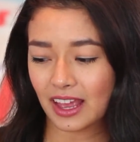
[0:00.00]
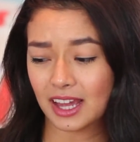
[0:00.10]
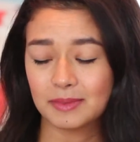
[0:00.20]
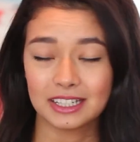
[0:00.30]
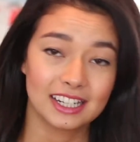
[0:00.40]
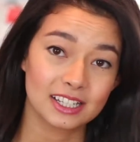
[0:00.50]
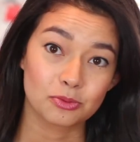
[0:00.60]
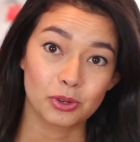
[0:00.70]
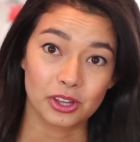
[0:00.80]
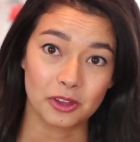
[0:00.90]
I mean,
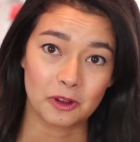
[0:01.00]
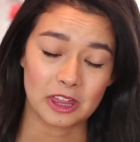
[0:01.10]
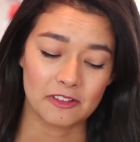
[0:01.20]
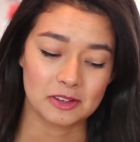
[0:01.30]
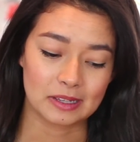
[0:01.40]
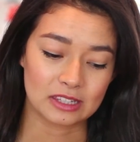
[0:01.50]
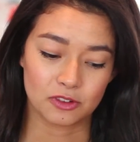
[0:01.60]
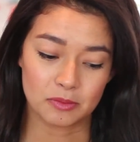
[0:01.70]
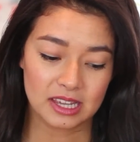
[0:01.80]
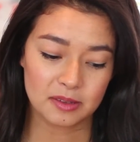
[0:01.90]
it's worth it with oven mitts
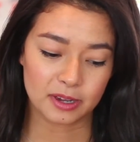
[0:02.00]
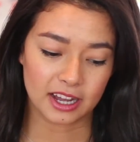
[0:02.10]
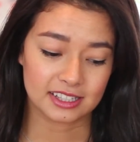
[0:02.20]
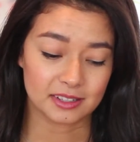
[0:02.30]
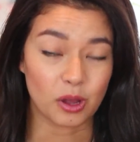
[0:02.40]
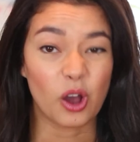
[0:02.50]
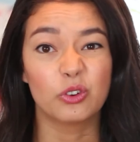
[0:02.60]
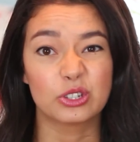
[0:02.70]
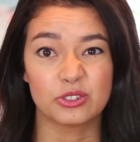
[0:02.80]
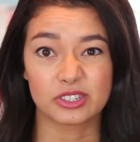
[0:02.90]
for me because I'm
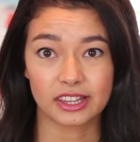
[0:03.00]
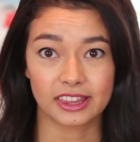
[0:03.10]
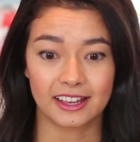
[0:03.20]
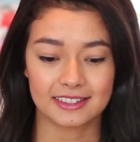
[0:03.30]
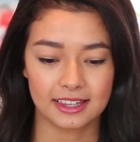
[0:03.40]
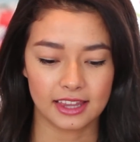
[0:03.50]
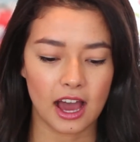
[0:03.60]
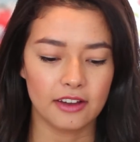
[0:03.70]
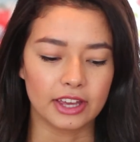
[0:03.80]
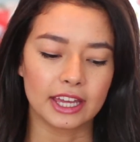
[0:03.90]
always using things in
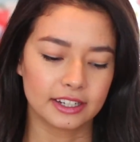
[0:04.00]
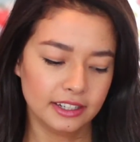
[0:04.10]
the oven.